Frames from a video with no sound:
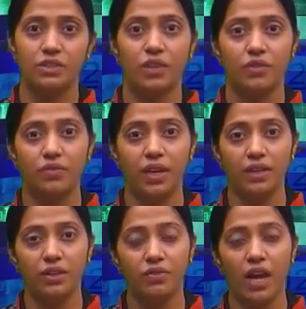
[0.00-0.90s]
You have to
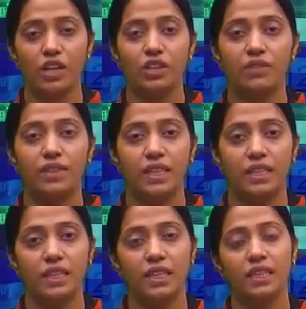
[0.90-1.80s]
find out value of
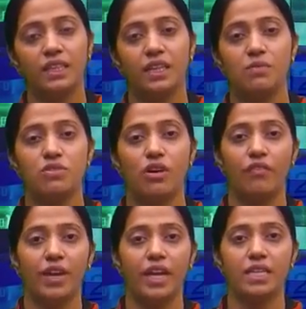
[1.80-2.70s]
dt in terms of
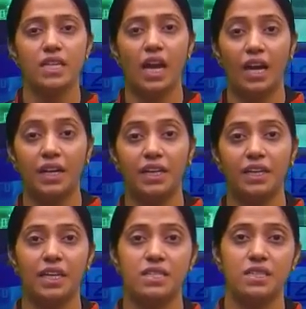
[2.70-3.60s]
x and
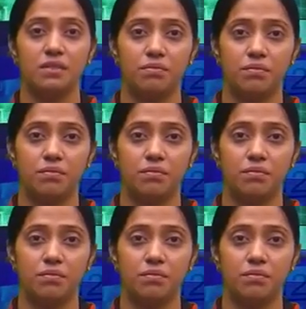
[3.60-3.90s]
dx term.